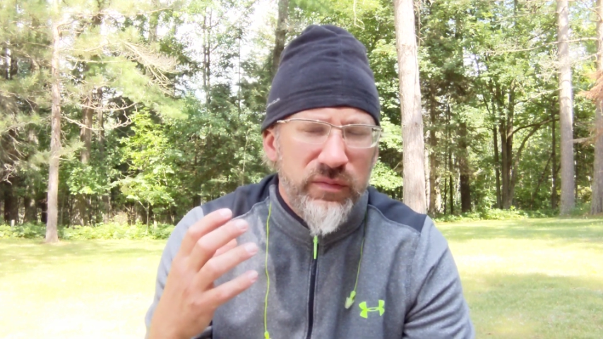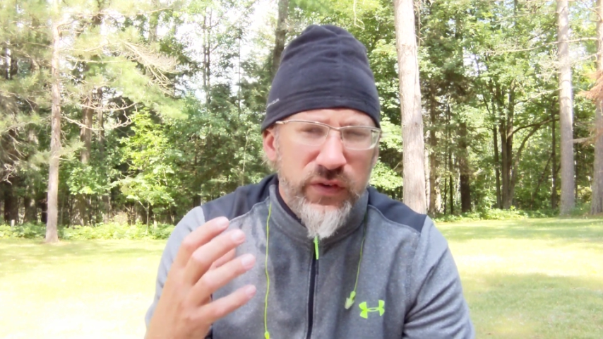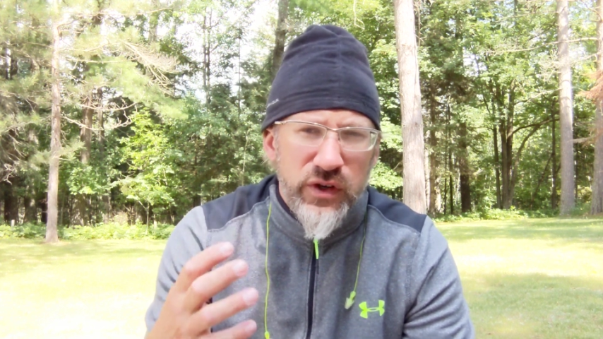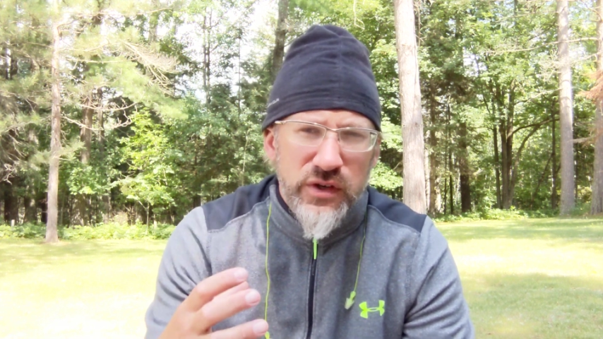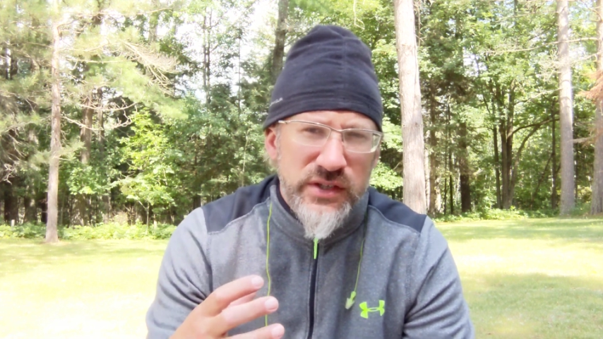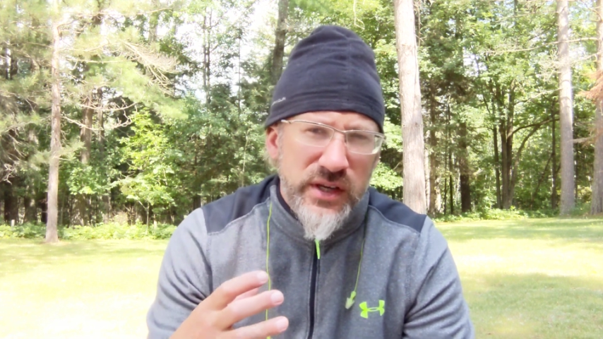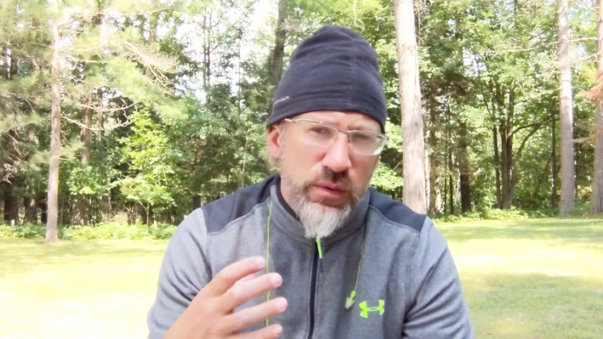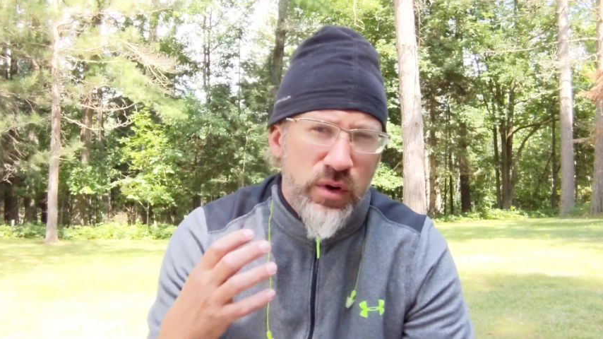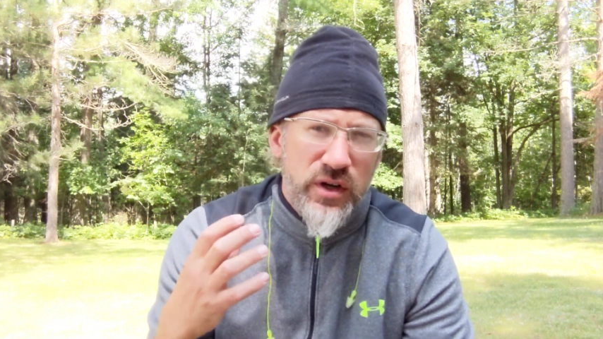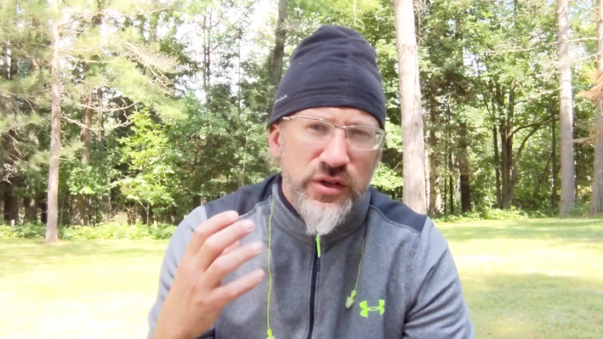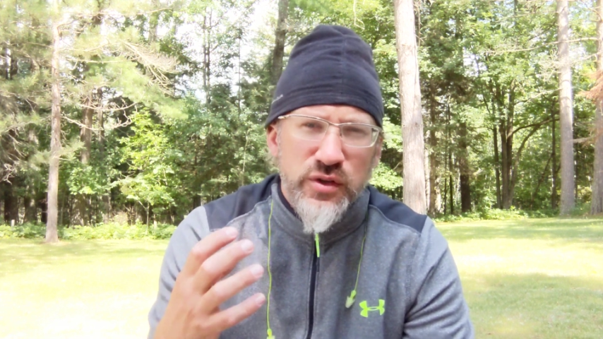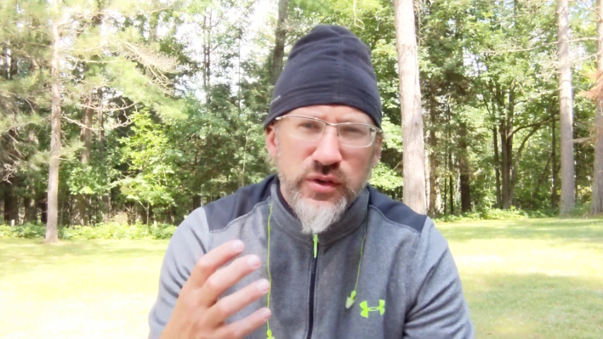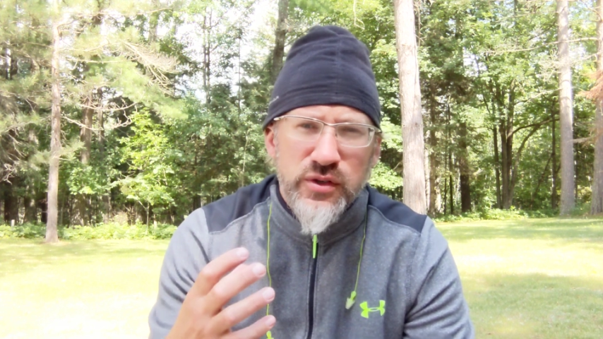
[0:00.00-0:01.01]
verse I
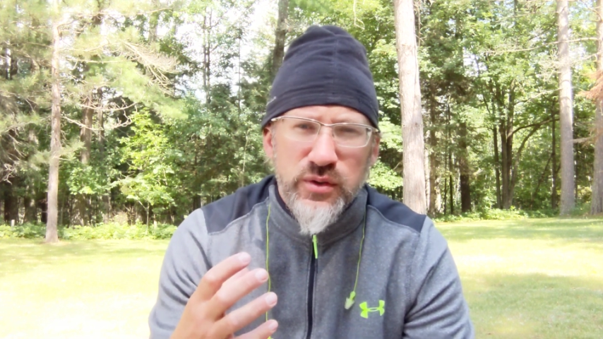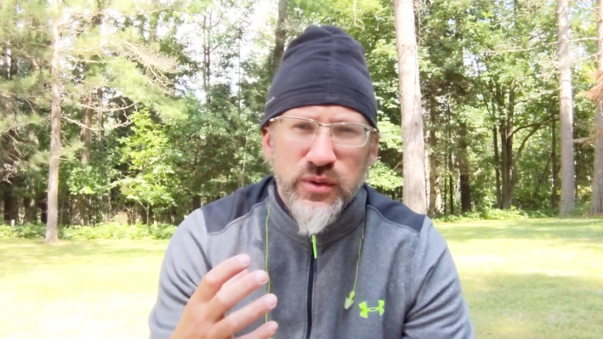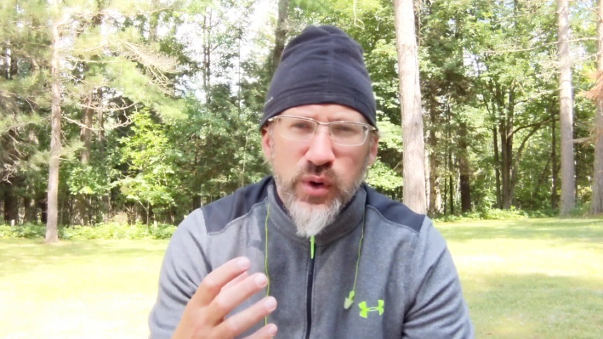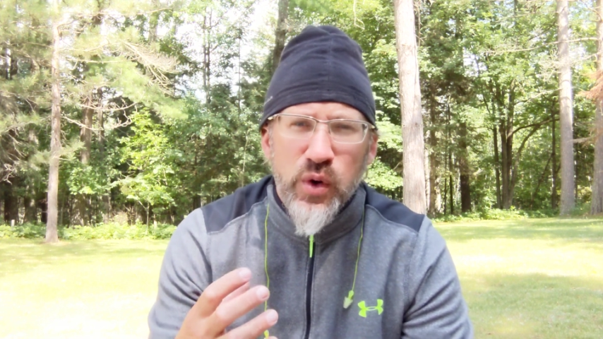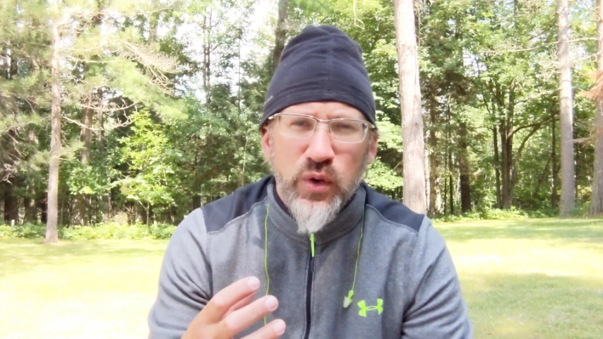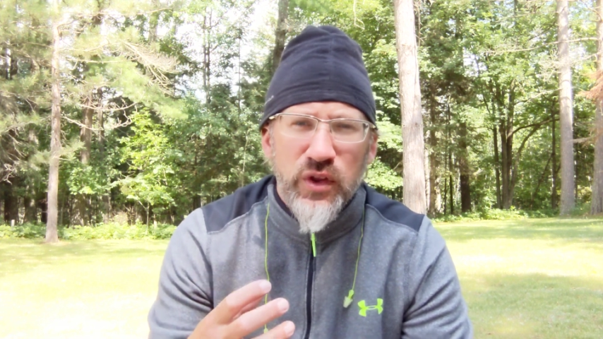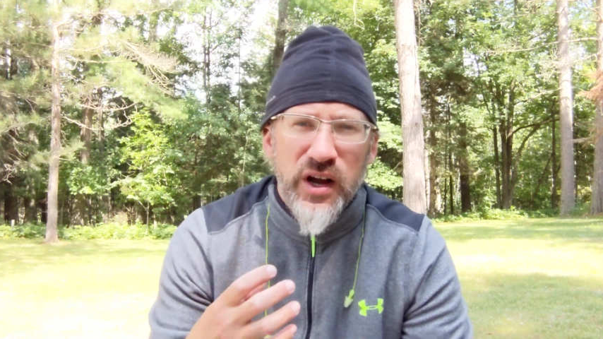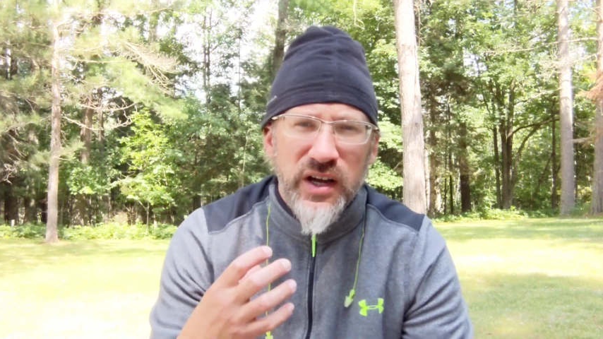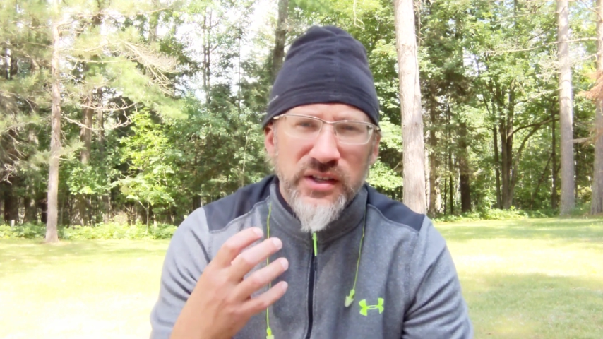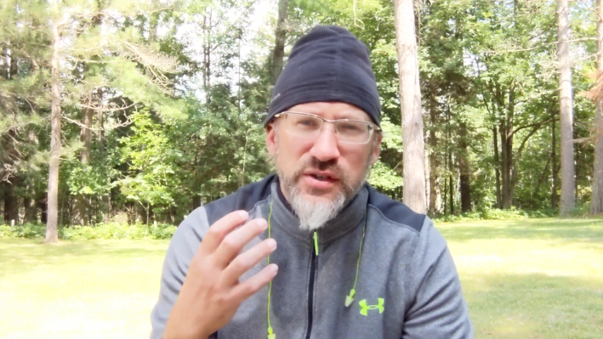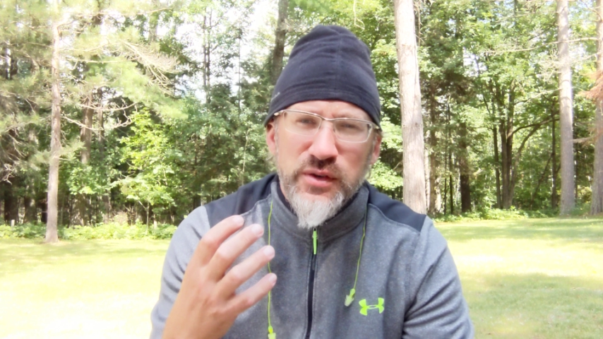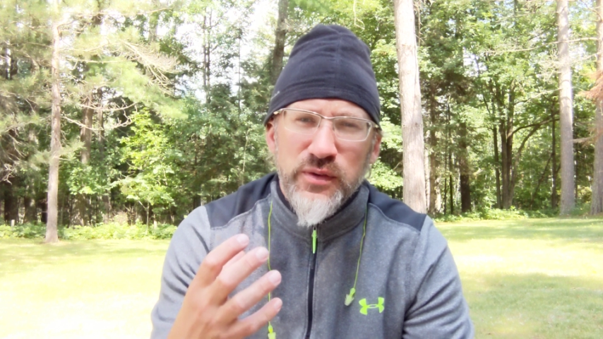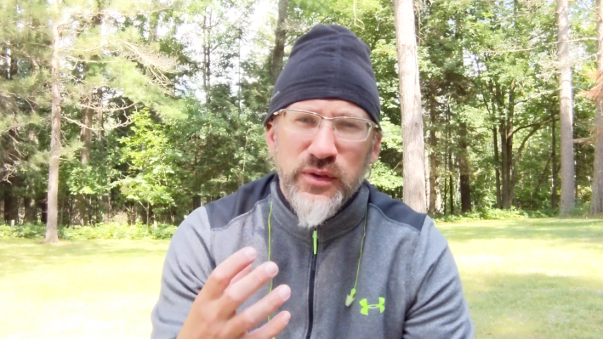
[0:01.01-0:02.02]
want you to hold on to,